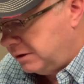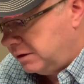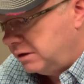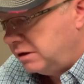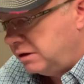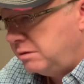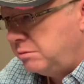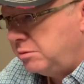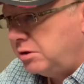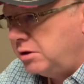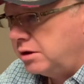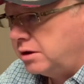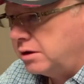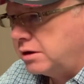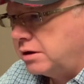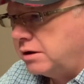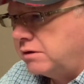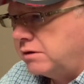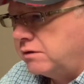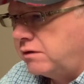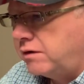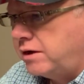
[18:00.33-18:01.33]
Let me look
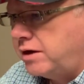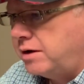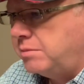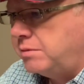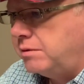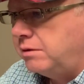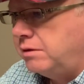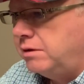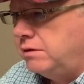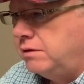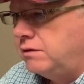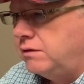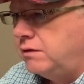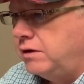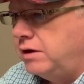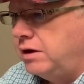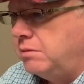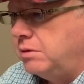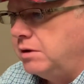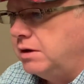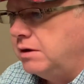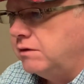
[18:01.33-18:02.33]
theirs up and
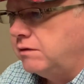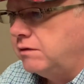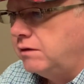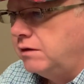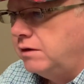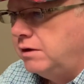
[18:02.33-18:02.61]
see, because